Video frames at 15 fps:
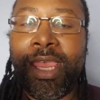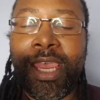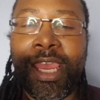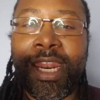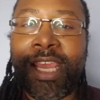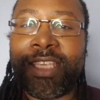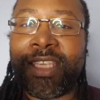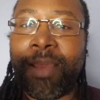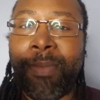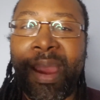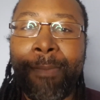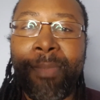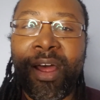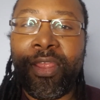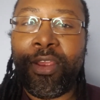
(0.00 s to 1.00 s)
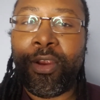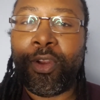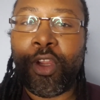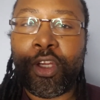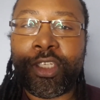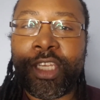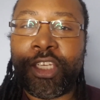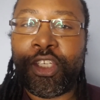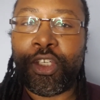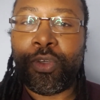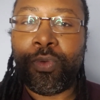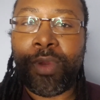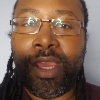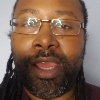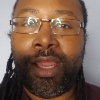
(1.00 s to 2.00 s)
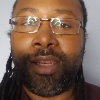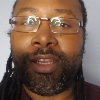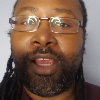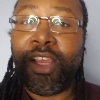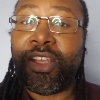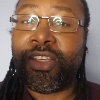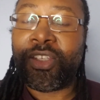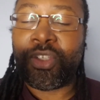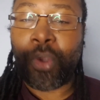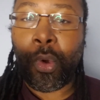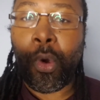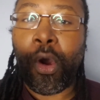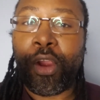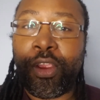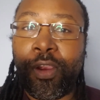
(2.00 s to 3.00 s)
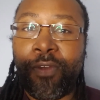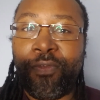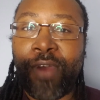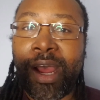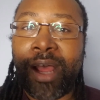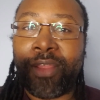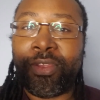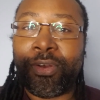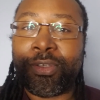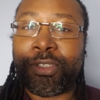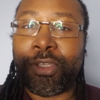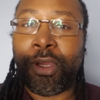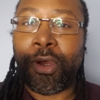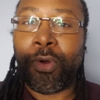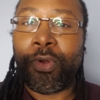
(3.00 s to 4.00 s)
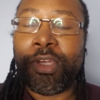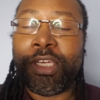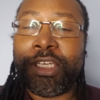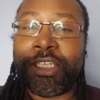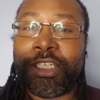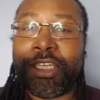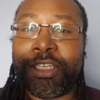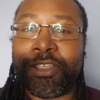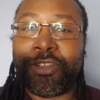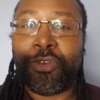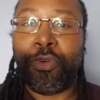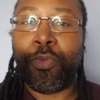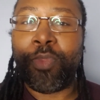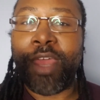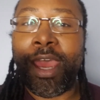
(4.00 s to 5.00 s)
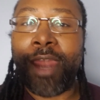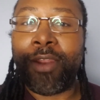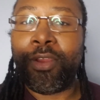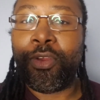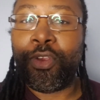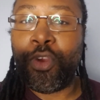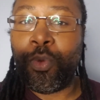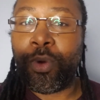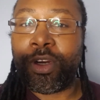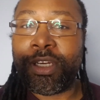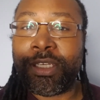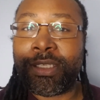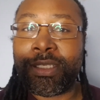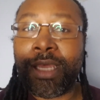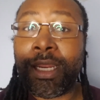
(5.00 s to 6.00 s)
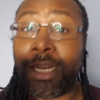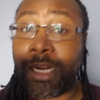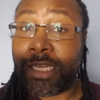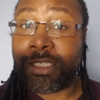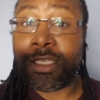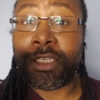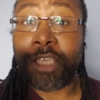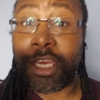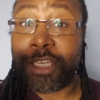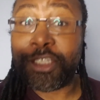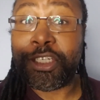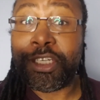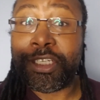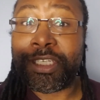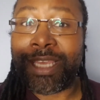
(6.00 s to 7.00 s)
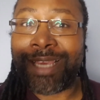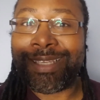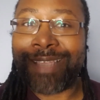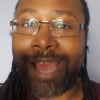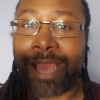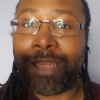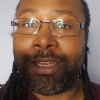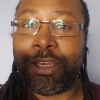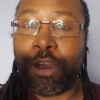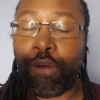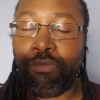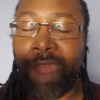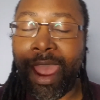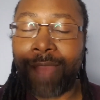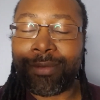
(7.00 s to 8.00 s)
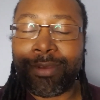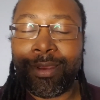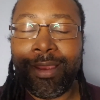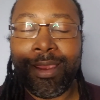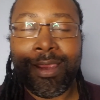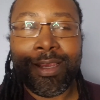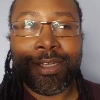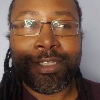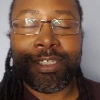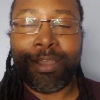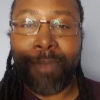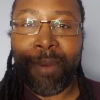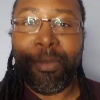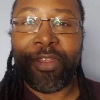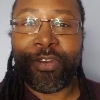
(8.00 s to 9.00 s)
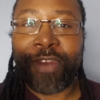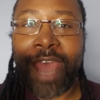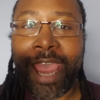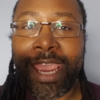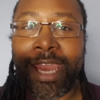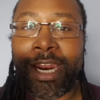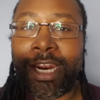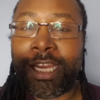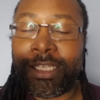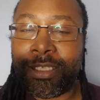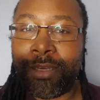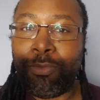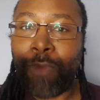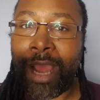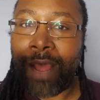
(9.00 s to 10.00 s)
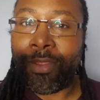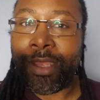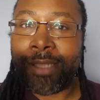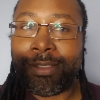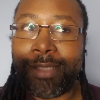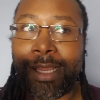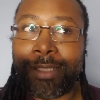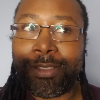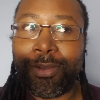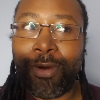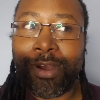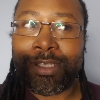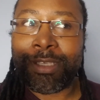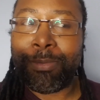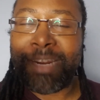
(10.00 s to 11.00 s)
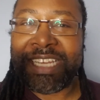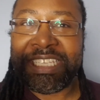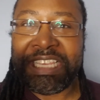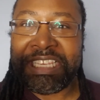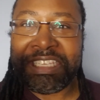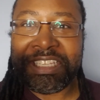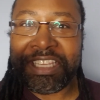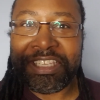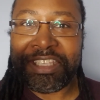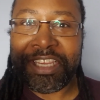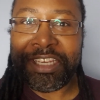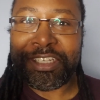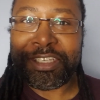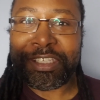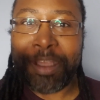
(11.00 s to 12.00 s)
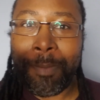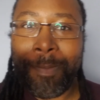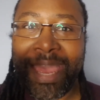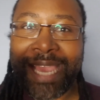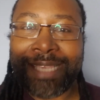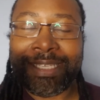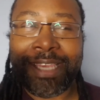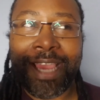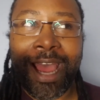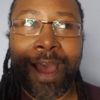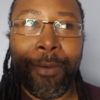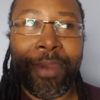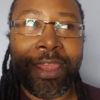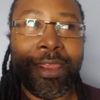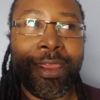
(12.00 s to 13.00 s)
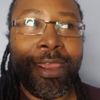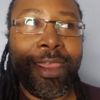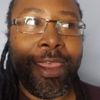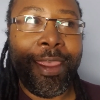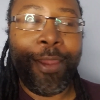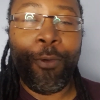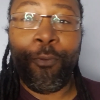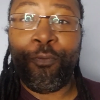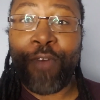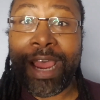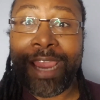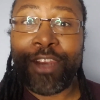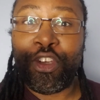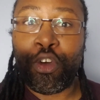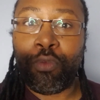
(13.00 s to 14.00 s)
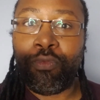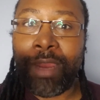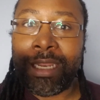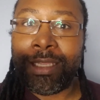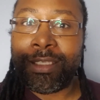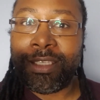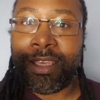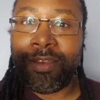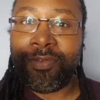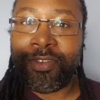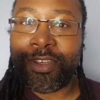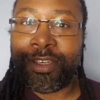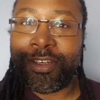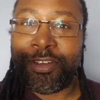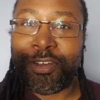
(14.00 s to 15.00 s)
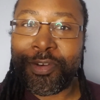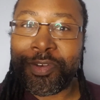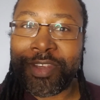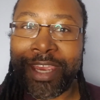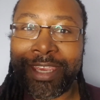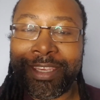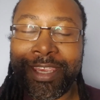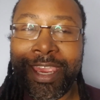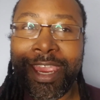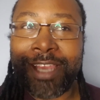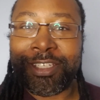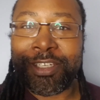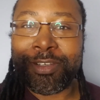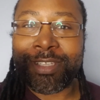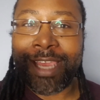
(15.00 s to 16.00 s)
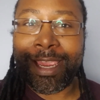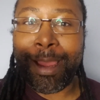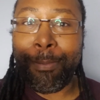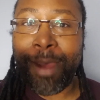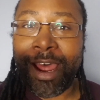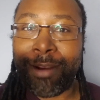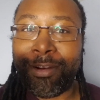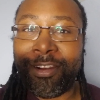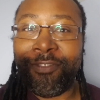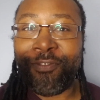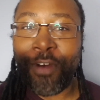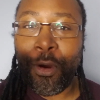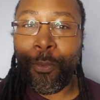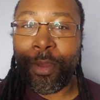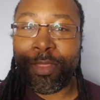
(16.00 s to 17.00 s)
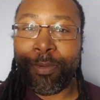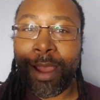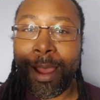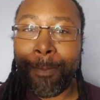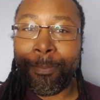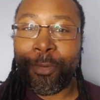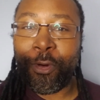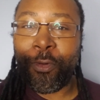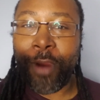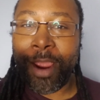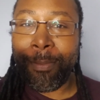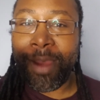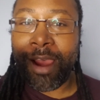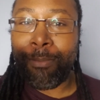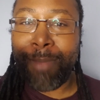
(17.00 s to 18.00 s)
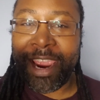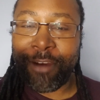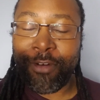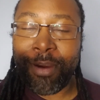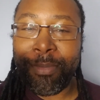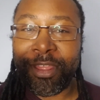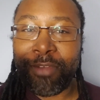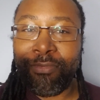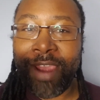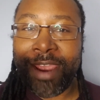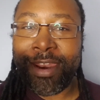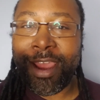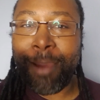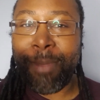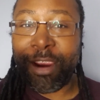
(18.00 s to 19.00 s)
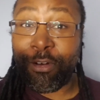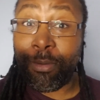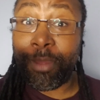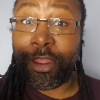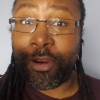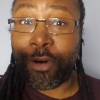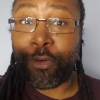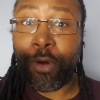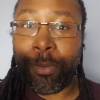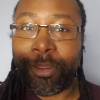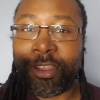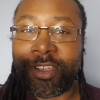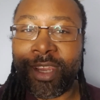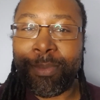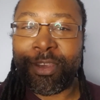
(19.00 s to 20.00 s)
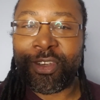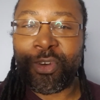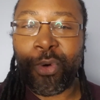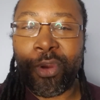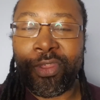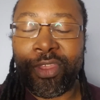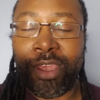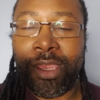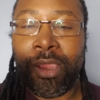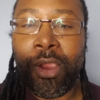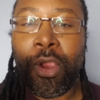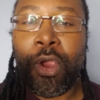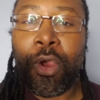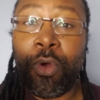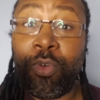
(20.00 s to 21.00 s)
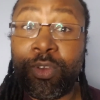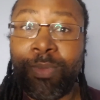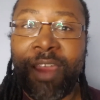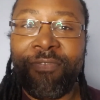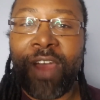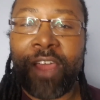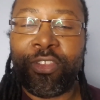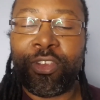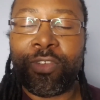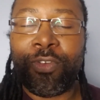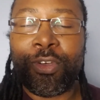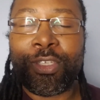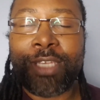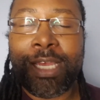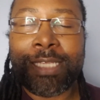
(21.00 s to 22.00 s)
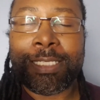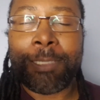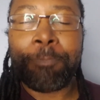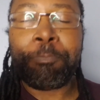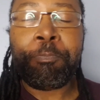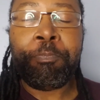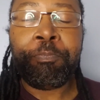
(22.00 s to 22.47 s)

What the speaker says: And they said, my mother looked at you and saw your father, so she assumed that you were his son. And I said, yes, she's exactly correct. She said, my mother Diana. And I said, wow, that's awesome. And I said, isn't this thing just amazing how it'll find your relatives? And then she was like, yeah. She was like, I'm on the phone with my grandmother right now. Her grandmother's name is Dorothy, who's my father's first cousin.